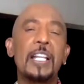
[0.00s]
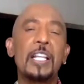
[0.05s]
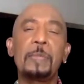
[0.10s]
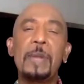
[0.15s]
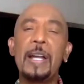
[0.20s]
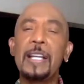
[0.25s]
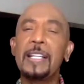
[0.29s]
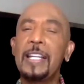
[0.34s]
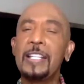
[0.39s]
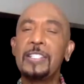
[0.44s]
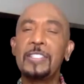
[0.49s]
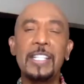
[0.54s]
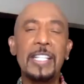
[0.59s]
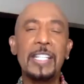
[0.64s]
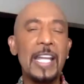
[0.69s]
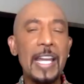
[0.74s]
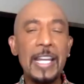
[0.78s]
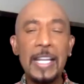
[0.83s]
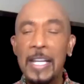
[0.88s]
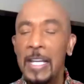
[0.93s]
And my guest
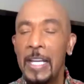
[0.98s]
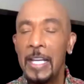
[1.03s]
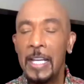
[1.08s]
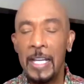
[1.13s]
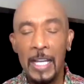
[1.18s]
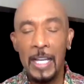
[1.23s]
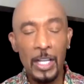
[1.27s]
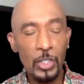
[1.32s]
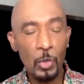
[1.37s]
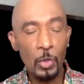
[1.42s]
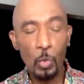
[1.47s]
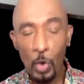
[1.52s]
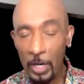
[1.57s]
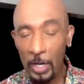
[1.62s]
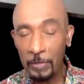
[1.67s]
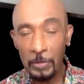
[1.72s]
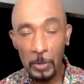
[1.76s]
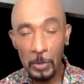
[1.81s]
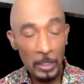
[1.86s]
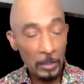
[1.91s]
today is a
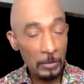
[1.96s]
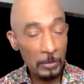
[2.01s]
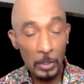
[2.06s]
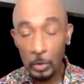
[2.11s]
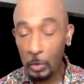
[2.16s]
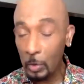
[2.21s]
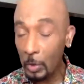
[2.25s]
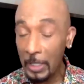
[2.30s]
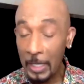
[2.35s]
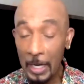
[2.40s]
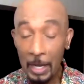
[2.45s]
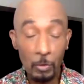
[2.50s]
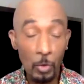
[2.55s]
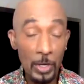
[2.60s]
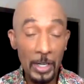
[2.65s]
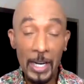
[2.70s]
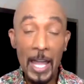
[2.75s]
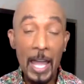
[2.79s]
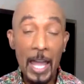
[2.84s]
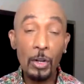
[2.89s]
wonderful individual that I've wanted
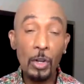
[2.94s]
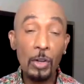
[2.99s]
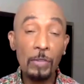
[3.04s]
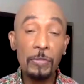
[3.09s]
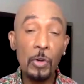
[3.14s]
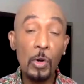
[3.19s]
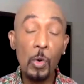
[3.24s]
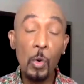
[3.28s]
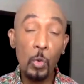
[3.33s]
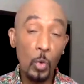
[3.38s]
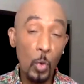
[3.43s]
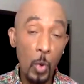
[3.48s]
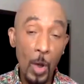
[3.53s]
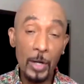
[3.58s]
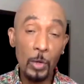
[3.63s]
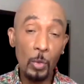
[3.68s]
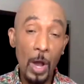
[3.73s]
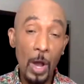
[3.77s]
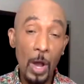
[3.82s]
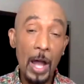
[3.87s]
to have on for quite a
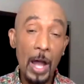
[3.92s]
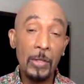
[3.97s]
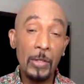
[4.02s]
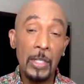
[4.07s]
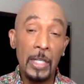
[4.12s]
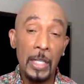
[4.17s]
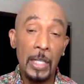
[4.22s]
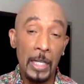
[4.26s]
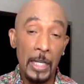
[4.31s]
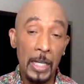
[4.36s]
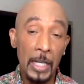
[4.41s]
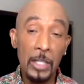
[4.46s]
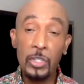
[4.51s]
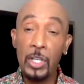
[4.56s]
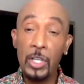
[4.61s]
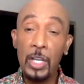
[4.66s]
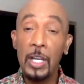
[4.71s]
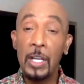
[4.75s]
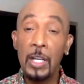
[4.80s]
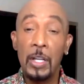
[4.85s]
while. He's
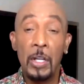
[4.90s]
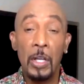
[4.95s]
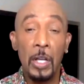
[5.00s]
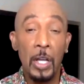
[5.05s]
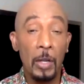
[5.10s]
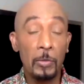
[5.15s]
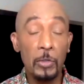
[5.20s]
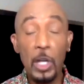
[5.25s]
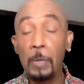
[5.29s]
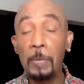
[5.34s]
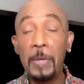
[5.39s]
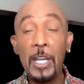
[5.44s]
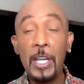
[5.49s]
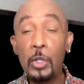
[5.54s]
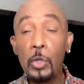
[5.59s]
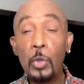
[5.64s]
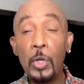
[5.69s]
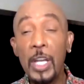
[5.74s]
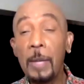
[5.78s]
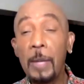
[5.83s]
a young man
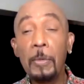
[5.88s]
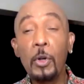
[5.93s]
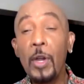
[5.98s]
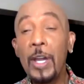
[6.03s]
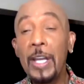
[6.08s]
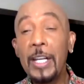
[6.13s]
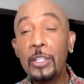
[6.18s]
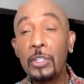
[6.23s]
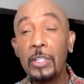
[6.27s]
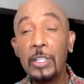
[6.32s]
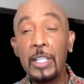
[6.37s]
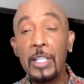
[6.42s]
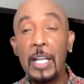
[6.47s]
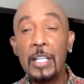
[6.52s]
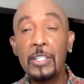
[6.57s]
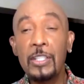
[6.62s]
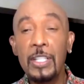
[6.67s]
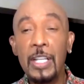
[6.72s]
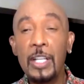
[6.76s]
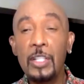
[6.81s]
who immigrated to the United
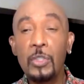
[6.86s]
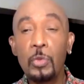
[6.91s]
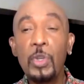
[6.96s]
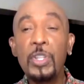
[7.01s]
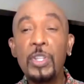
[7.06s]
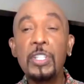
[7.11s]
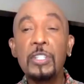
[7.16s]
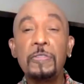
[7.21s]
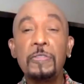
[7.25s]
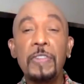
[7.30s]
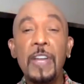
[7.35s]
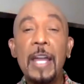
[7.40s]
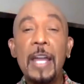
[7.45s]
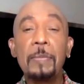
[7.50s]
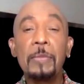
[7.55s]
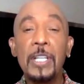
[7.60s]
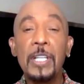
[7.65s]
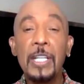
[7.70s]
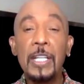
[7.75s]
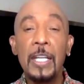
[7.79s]
States with his
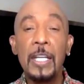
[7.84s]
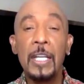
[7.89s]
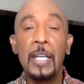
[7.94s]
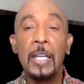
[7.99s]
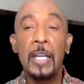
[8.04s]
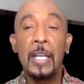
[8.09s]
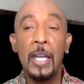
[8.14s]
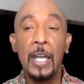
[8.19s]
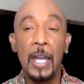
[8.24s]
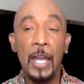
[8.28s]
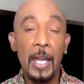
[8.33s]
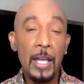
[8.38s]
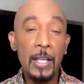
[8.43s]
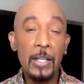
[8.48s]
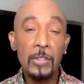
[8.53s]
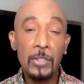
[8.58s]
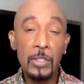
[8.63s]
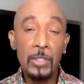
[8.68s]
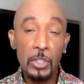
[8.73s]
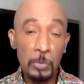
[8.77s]
family
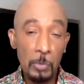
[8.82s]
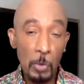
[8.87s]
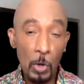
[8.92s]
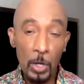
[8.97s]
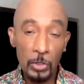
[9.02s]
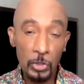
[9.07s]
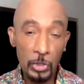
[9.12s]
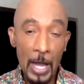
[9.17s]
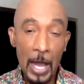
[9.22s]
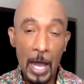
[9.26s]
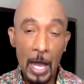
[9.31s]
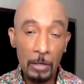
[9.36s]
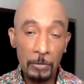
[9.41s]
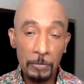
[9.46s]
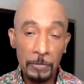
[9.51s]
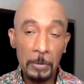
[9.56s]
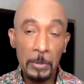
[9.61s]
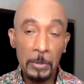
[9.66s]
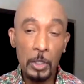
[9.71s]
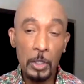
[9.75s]
as a small child
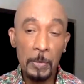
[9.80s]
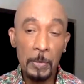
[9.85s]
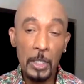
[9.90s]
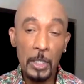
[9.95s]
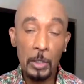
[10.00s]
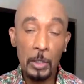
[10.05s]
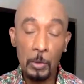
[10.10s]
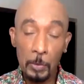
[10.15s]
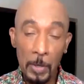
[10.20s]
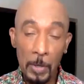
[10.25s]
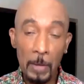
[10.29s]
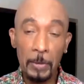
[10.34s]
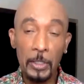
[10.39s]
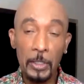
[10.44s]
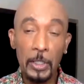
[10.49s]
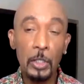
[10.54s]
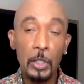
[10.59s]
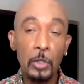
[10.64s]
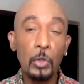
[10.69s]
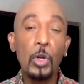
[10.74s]
from the Dominican Republic.
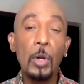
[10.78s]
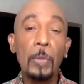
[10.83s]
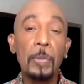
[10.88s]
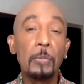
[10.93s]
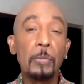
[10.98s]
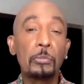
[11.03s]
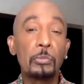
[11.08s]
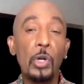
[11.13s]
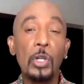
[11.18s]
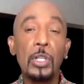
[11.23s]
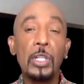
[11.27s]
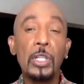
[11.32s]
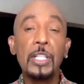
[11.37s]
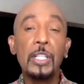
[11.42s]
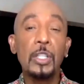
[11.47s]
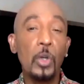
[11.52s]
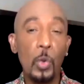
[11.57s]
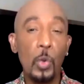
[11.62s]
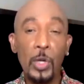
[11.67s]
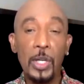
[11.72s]
He grew up in Brooklyn and
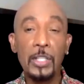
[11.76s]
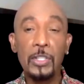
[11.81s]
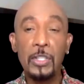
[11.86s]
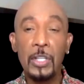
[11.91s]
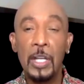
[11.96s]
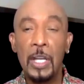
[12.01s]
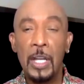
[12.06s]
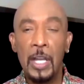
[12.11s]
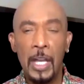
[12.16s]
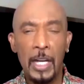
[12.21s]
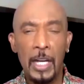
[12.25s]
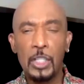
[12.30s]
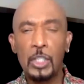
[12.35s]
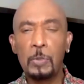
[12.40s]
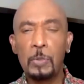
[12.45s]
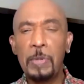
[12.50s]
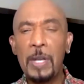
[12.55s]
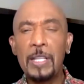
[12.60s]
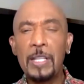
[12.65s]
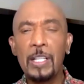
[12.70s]
Queens and has
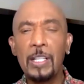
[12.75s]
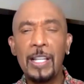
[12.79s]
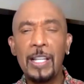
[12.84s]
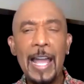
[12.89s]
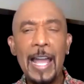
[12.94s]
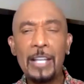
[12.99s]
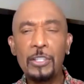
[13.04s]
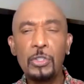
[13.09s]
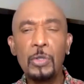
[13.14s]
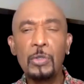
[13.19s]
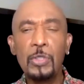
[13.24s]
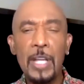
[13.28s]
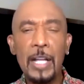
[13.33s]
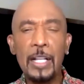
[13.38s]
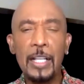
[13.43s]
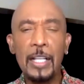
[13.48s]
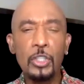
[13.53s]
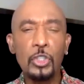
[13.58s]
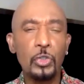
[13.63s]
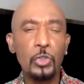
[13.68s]
spent the last 2
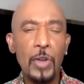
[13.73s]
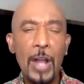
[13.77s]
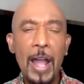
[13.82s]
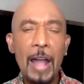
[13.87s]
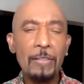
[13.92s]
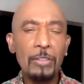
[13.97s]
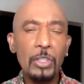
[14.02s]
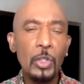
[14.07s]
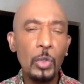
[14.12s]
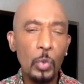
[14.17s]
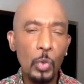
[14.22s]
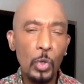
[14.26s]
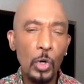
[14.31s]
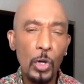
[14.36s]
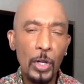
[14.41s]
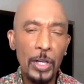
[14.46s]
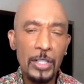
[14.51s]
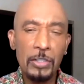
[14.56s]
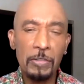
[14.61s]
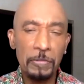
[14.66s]
decades traveling the
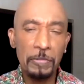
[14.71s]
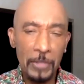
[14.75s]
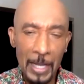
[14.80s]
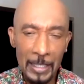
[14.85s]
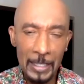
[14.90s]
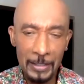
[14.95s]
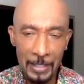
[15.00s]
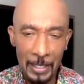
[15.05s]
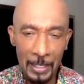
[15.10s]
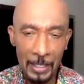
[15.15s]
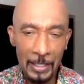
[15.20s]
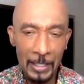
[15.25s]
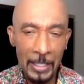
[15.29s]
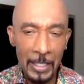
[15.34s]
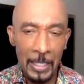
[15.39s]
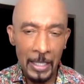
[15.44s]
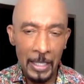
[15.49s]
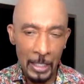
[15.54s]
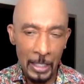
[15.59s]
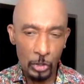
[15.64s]
world as a flight attendant.
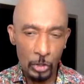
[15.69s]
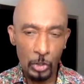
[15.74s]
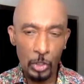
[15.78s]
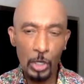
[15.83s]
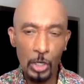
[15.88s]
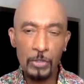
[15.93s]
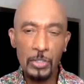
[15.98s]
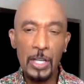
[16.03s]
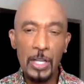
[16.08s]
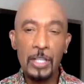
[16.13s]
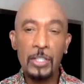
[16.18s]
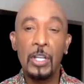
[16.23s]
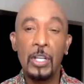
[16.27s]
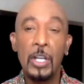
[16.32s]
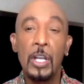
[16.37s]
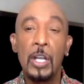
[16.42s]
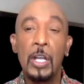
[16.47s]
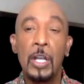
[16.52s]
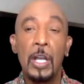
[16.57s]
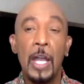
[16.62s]
He serves as
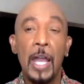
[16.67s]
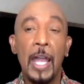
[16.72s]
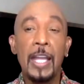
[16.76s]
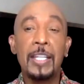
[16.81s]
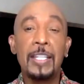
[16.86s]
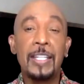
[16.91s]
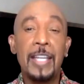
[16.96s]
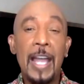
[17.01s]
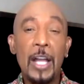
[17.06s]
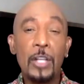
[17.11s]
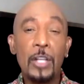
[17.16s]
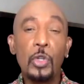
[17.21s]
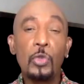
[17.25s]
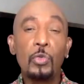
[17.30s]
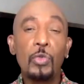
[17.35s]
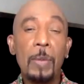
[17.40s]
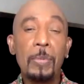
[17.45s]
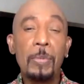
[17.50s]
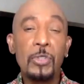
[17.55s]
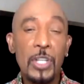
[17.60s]
a council
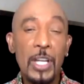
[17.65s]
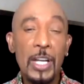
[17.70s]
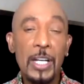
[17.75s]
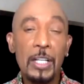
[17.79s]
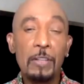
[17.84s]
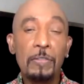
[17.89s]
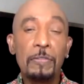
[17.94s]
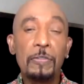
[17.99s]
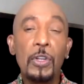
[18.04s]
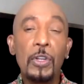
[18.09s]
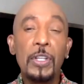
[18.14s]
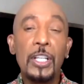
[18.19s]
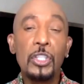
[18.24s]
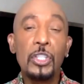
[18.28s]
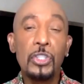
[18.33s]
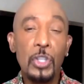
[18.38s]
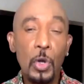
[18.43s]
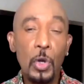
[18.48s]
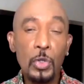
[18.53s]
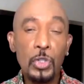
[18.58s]
representative for the
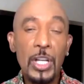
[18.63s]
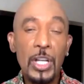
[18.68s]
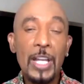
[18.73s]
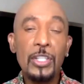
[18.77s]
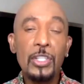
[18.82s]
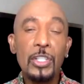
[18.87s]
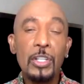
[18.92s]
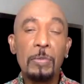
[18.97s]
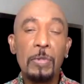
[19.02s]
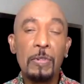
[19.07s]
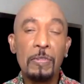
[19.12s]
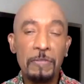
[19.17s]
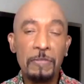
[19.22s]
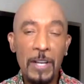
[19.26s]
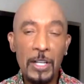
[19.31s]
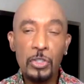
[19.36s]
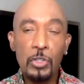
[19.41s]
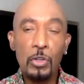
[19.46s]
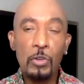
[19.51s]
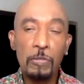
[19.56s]
Association of
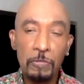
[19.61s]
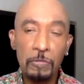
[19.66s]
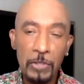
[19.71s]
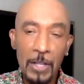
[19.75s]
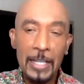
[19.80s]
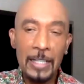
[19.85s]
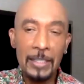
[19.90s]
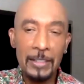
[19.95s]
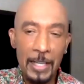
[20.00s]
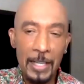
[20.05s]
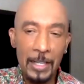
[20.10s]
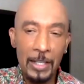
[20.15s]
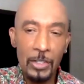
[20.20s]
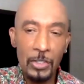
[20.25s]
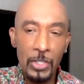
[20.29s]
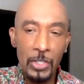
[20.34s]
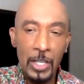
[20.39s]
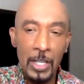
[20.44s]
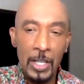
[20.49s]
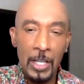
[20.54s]
Professional Flight
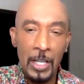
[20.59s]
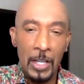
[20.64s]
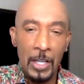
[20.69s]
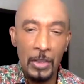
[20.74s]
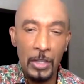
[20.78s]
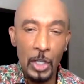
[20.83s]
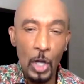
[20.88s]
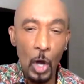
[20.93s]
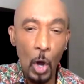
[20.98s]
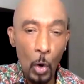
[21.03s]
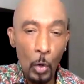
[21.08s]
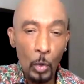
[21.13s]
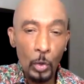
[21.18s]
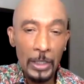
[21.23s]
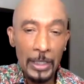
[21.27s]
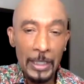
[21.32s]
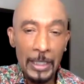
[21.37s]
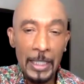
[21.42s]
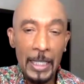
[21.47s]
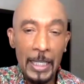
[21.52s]
Attendants, the
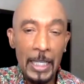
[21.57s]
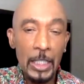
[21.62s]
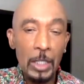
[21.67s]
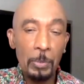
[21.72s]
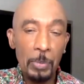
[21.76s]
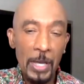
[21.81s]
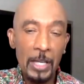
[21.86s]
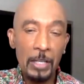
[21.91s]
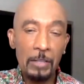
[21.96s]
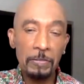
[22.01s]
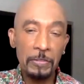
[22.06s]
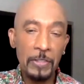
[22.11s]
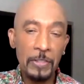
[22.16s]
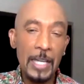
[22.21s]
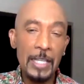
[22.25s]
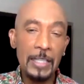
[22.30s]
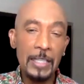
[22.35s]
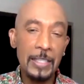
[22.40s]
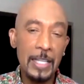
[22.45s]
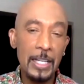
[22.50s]
only independent flight
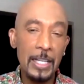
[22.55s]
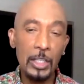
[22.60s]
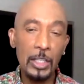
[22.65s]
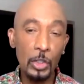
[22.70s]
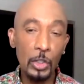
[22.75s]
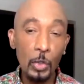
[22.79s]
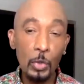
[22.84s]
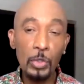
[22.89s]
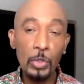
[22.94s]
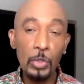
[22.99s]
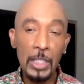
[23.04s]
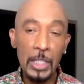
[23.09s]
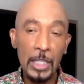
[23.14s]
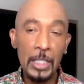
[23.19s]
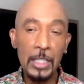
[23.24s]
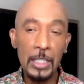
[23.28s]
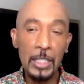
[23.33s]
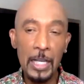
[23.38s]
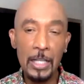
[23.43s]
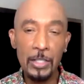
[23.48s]
attendant union in the
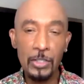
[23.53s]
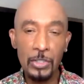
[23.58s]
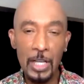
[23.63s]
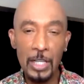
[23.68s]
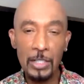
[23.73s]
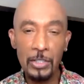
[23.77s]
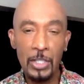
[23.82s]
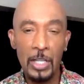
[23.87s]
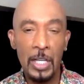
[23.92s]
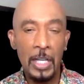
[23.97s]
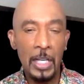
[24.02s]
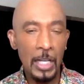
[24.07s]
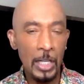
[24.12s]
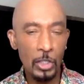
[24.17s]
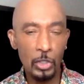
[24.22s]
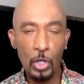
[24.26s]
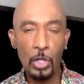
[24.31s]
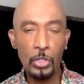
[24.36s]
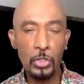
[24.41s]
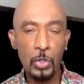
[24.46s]
United States.
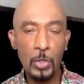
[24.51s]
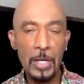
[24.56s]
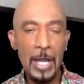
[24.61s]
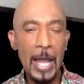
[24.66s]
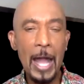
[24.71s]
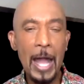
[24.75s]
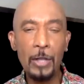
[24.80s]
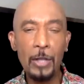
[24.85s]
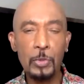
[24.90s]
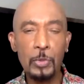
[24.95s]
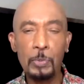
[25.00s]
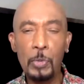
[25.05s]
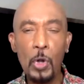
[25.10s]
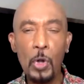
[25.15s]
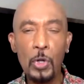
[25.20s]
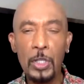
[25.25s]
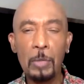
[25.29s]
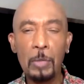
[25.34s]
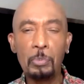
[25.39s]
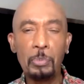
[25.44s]
He's also an
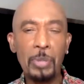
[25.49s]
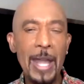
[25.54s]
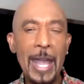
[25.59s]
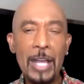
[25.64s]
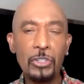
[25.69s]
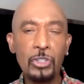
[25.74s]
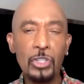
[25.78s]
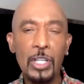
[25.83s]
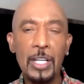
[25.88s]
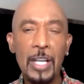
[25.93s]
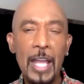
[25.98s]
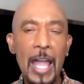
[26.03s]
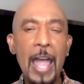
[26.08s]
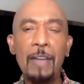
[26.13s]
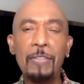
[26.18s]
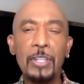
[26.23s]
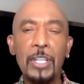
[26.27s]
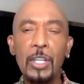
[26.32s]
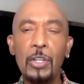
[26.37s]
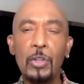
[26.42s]
outspoken and passionate
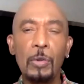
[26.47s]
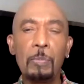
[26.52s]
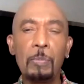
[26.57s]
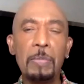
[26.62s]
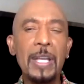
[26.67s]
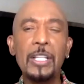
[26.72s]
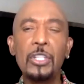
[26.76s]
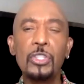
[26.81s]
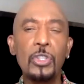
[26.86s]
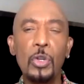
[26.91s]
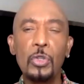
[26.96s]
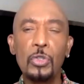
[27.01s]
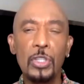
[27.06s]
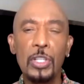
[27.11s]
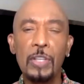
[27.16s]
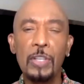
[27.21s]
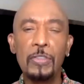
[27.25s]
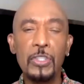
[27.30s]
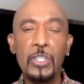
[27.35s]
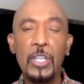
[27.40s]
advocate on many social
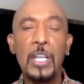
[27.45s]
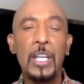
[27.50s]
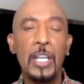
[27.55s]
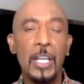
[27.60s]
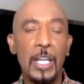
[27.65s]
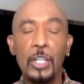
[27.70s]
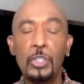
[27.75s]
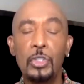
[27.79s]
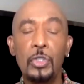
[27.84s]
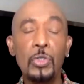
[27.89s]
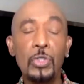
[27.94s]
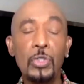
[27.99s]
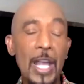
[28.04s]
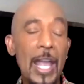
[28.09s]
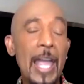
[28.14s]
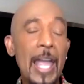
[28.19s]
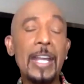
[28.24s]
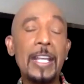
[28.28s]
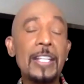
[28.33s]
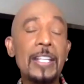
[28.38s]
issues
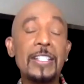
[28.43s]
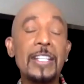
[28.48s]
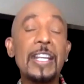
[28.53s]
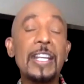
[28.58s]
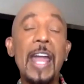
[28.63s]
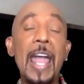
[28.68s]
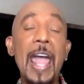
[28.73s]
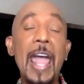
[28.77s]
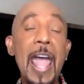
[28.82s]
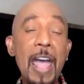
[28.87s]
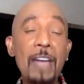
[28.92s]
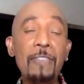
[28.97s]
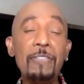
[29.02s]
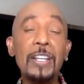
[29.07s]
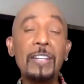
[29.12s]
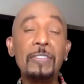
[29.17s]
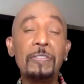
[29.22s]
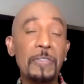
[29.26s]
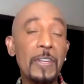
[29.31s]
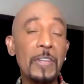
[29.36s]
and is an
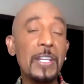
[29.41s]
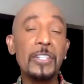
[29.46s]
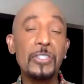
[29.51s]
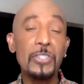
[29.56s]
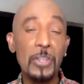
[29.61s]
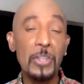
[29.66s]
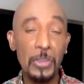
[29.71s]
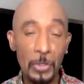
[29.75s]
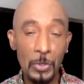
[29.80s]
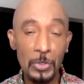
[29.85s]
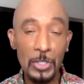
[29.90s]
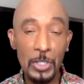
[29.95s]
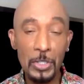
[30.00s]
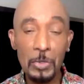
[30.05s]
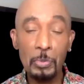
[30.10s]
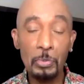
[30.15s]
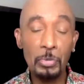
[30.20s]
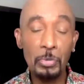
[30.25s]
avid fitness enthusiast.